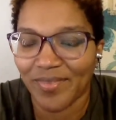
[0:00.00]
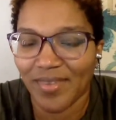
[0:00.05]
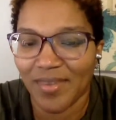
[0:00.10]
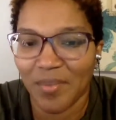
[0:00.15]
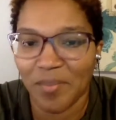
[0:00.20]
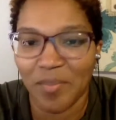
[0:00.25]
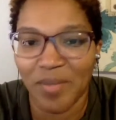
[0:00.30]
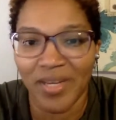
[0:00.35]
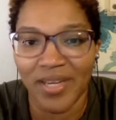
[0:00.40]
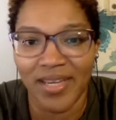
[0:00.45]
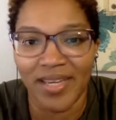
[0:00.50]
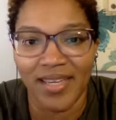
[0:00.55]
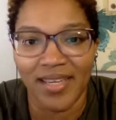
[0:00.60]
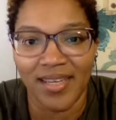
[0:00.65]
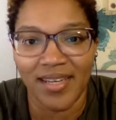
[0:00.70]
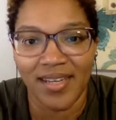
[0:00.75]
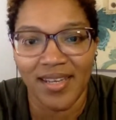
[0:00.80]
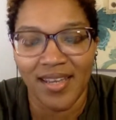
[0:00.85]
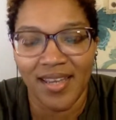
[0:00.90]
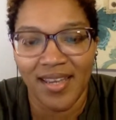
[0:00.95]
But
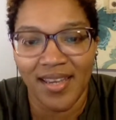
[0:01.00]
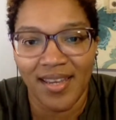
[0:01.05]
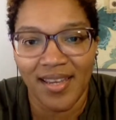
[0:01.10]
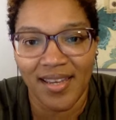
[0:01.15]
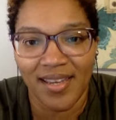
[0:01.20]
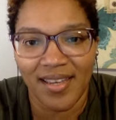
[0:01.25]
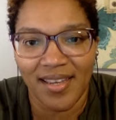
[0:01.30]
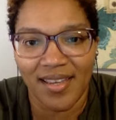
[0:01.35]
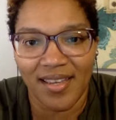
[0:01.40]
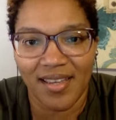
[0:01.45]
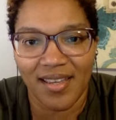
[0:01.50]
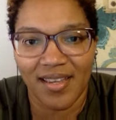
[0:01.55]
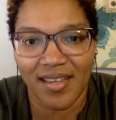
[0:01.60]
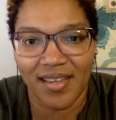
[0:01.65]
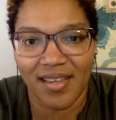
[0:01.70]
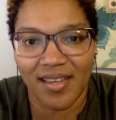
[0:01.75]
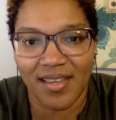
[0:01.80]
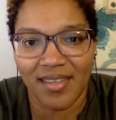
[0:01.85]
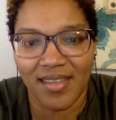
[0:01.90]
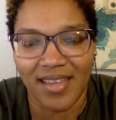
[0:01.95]

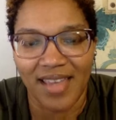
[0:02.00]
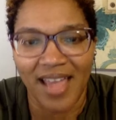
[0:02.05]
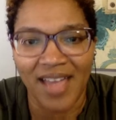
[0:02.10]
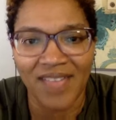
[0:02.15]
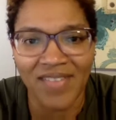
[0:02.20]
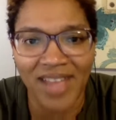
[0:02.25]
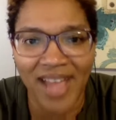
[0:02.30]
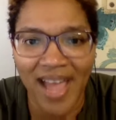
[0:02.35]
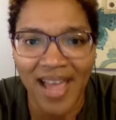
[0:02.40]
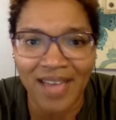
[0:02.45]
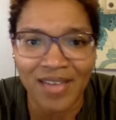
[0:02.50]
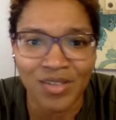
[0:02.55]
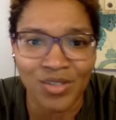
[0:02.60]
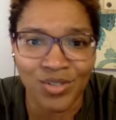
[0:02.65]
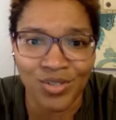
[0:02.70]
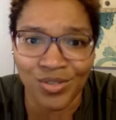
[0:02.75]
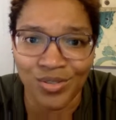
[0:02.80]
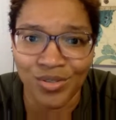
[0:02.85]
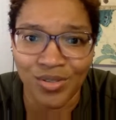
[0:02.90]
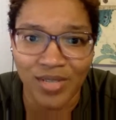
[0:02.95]
like, I've gotten
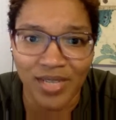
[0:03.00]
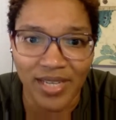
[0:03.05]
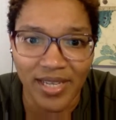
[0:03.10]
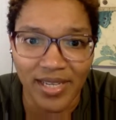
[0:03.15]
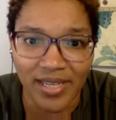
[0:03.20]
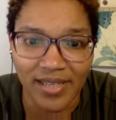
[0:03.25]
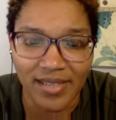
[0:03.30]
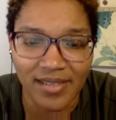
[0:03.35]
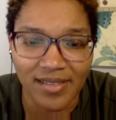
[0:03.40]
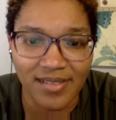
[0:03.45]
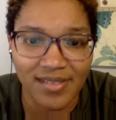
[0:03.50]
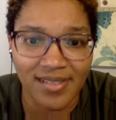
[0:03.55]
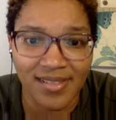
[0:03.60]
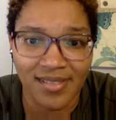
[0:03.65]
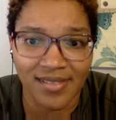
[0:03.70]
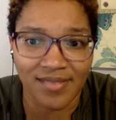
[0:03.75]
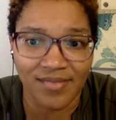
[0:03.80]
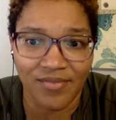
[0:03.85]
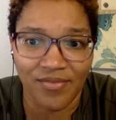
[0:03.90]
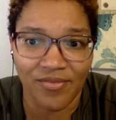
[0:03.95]
joy
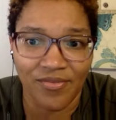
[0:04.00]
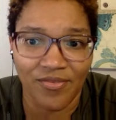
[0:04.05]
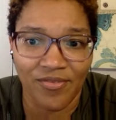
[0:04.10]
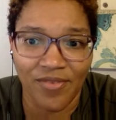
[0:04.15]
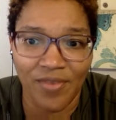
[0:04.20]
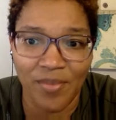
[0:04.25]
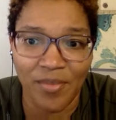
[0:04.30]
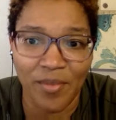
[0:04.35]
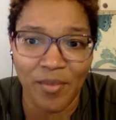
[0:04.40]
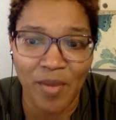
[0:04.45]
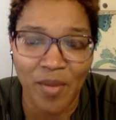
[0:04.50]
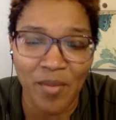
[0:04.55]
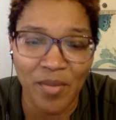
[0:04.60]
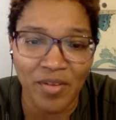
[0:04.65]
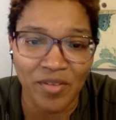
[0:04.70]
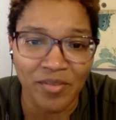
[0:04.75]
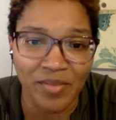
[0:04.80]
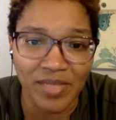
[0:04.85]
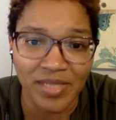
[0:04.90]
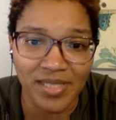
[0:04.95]
from the
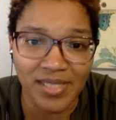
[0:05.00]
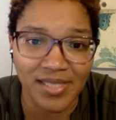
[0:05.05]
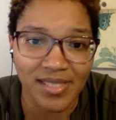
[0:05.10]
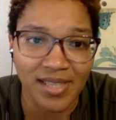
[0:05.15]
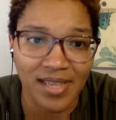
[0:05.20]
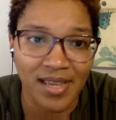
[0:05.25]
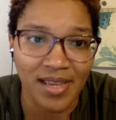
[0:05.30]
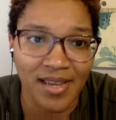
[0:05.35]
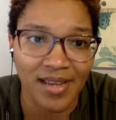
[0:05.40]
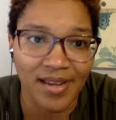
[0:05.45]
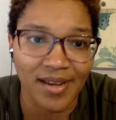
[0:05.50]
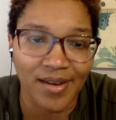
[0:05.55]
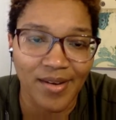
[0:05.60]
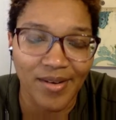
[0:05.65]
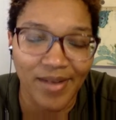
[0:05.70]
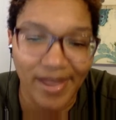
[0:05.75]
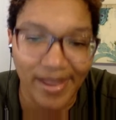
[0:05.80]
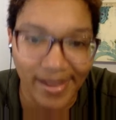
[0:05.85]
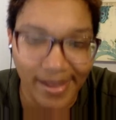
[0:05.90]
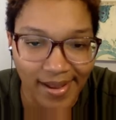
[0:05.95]
moment of me just saying,
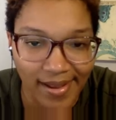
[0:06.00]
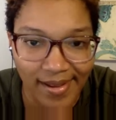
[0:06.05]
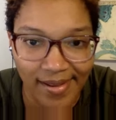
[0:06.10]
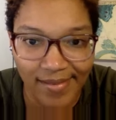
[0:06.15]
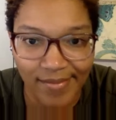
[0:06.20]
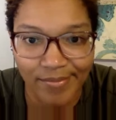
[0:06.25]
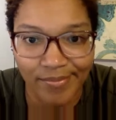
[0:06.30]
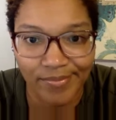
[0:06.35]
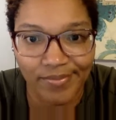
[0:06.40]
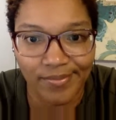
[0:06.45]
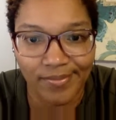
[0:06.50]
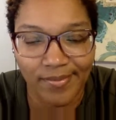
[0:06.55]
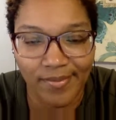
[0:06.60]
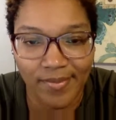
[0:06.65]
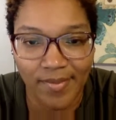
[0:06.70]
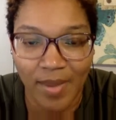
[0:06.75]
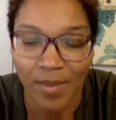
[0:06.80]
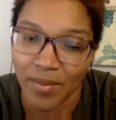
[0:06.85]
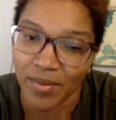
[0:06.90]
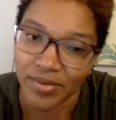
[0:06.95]
okay, God,
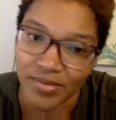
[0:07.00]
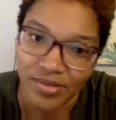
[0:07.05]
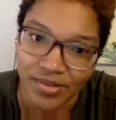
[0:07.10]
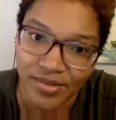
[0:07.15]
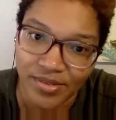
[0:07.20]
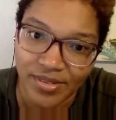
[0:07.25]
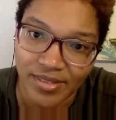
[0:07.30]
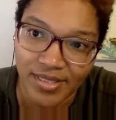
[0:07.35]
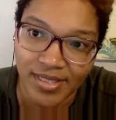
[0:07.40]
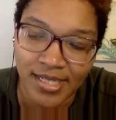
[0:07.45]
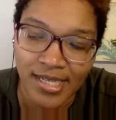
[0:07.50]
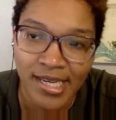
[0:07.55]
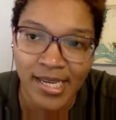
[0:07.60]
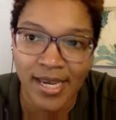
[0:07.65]
I'm gonna do it.